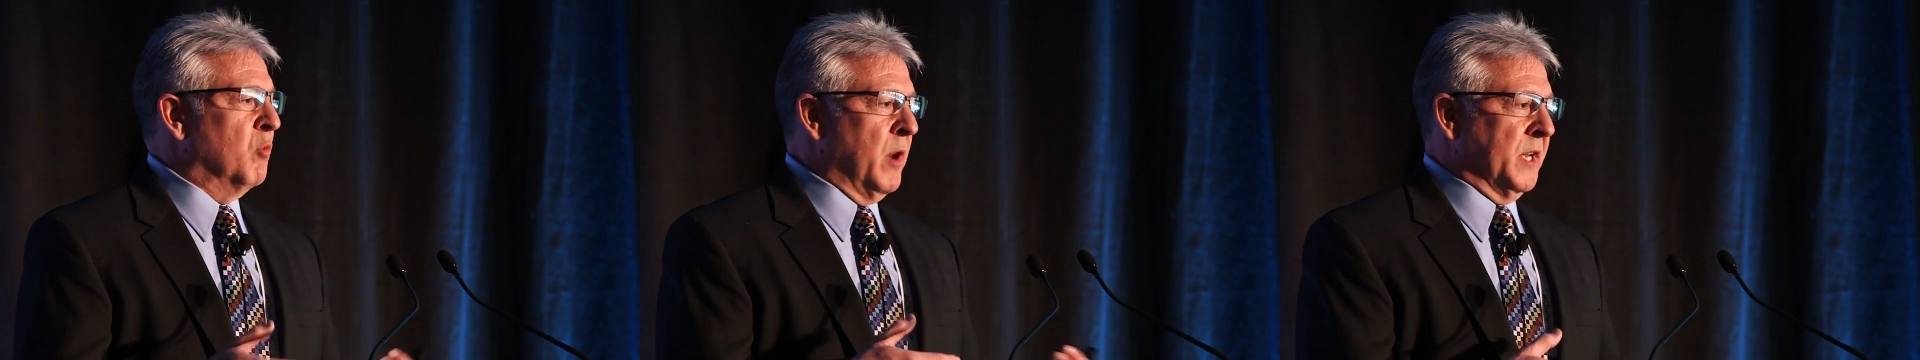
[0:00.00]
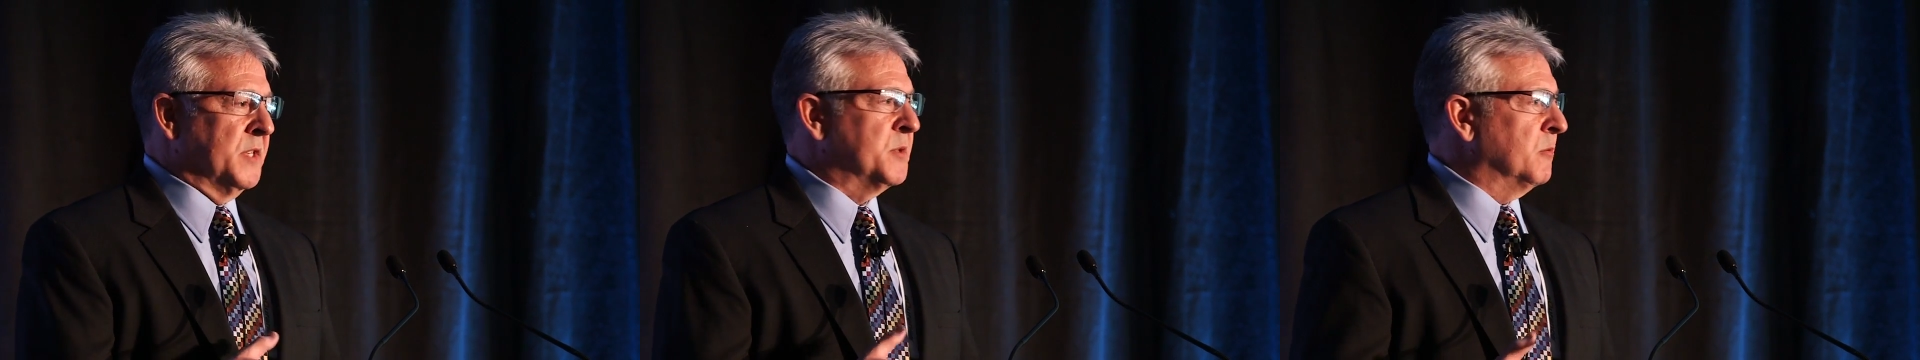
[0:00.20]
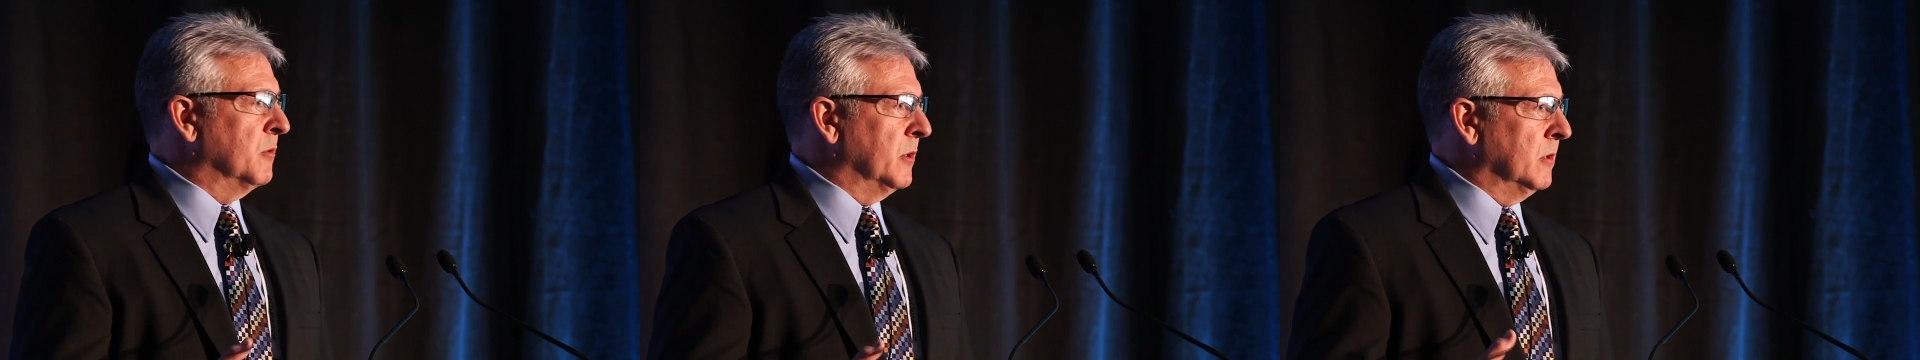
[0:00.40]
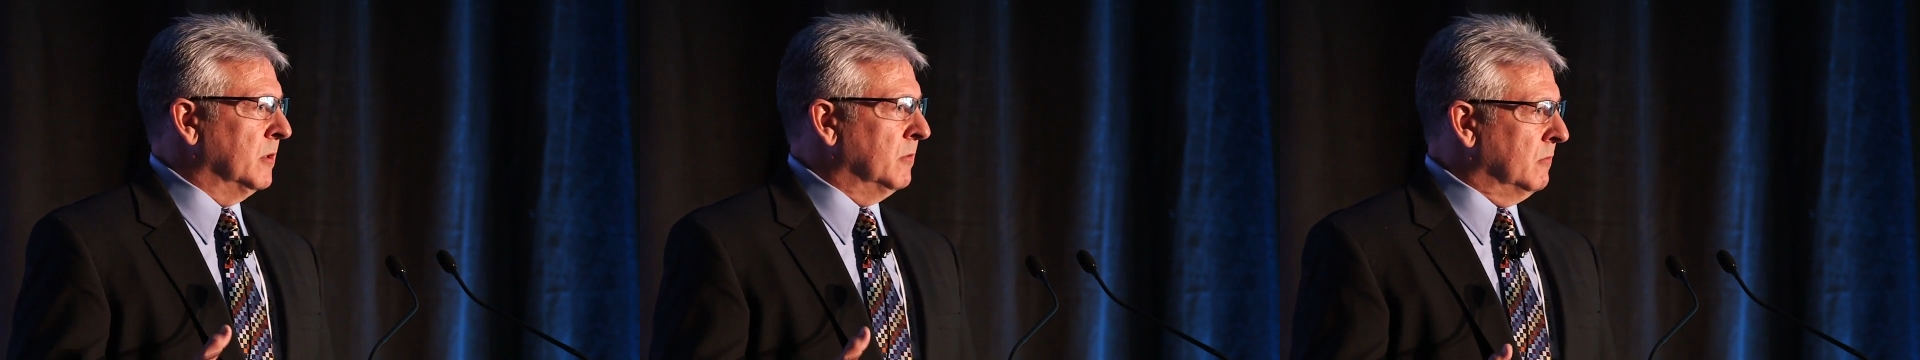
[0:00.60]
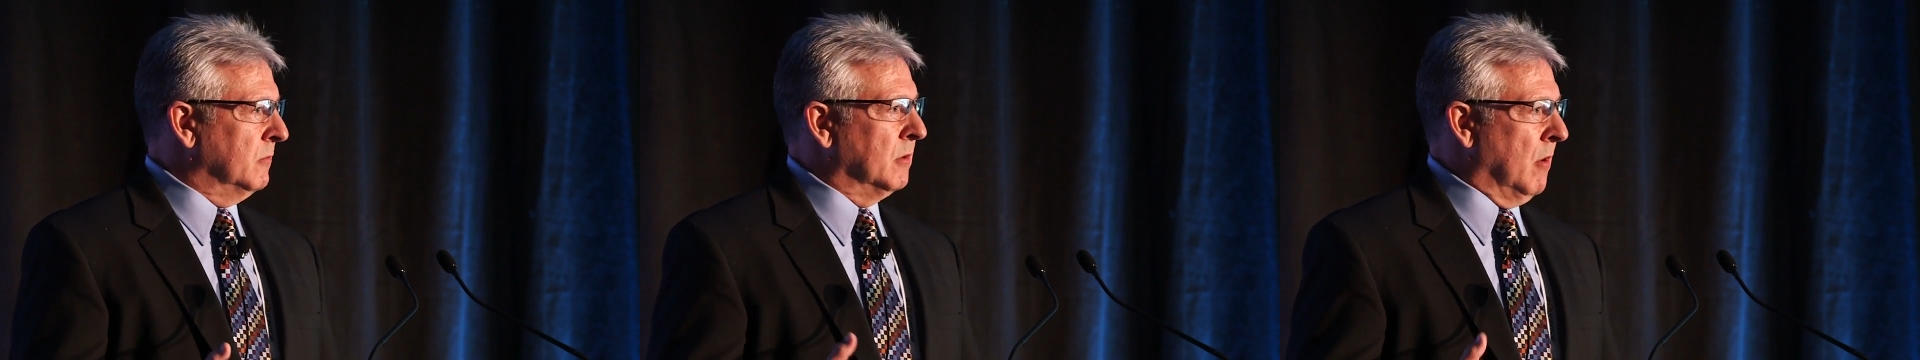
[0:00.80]
weights were
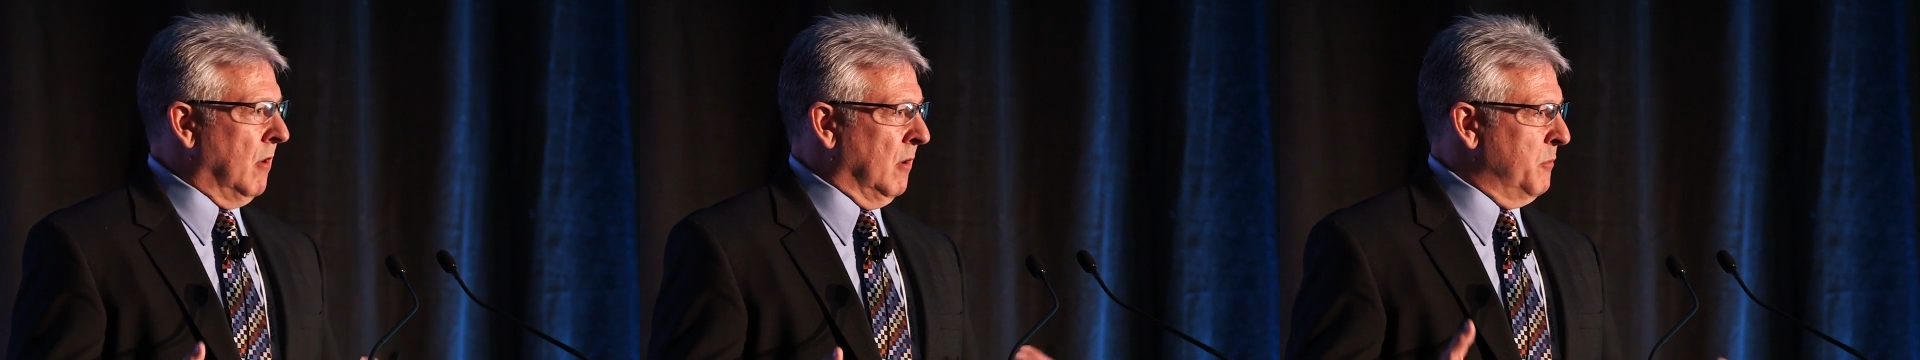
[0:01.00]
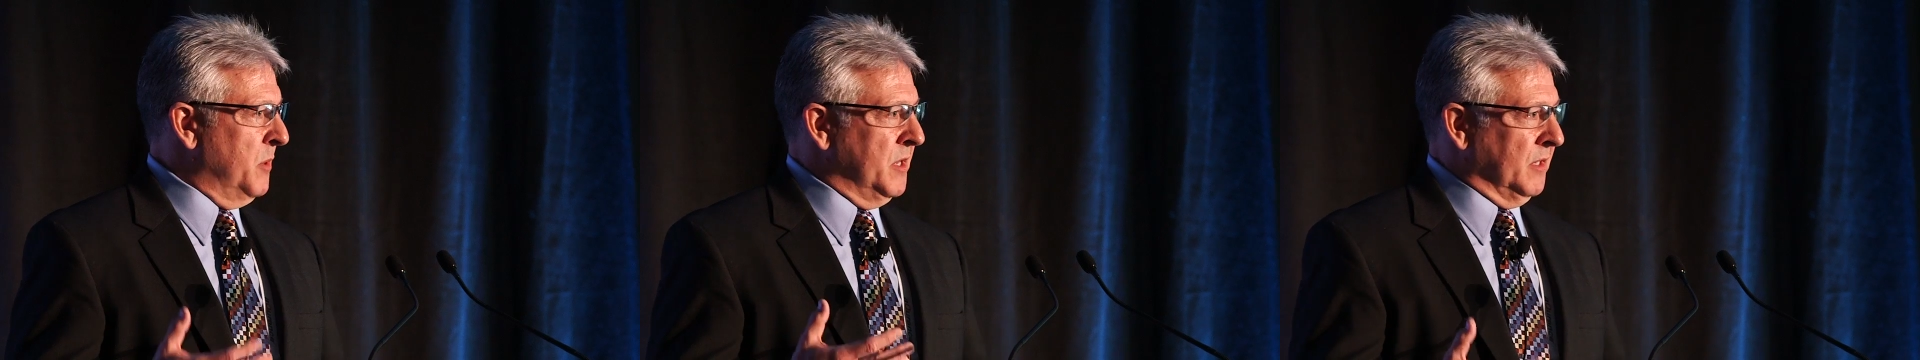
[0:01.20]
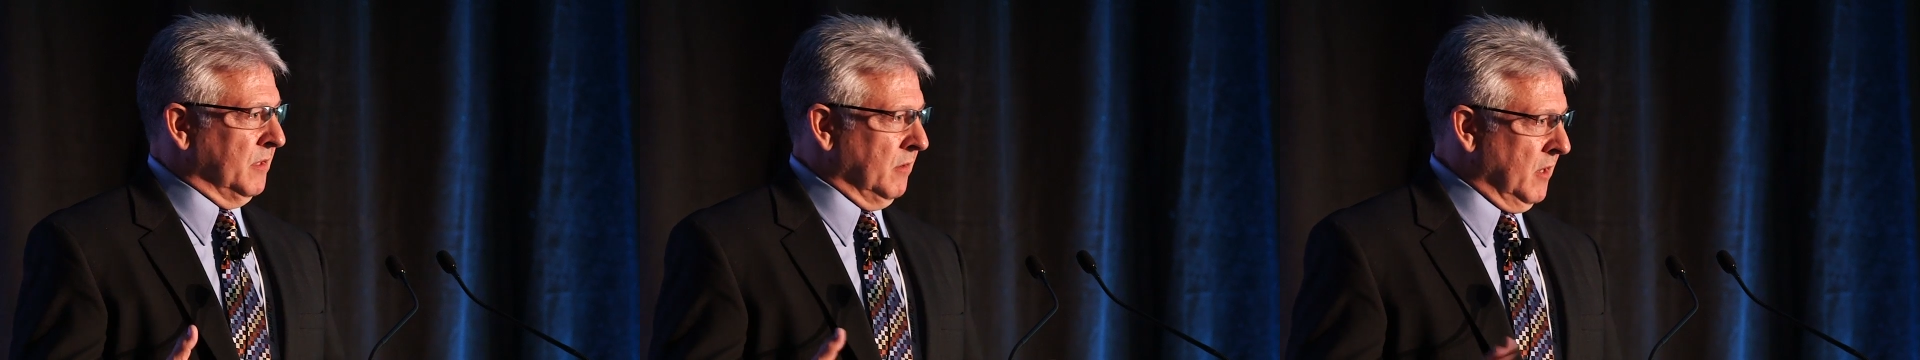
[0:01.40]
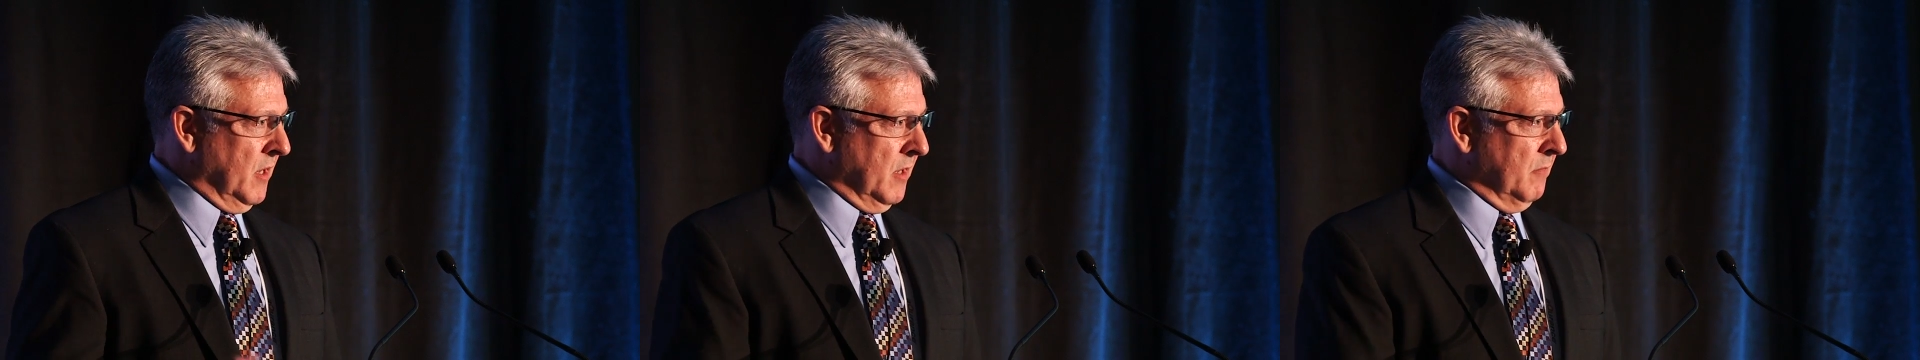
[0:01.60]
all being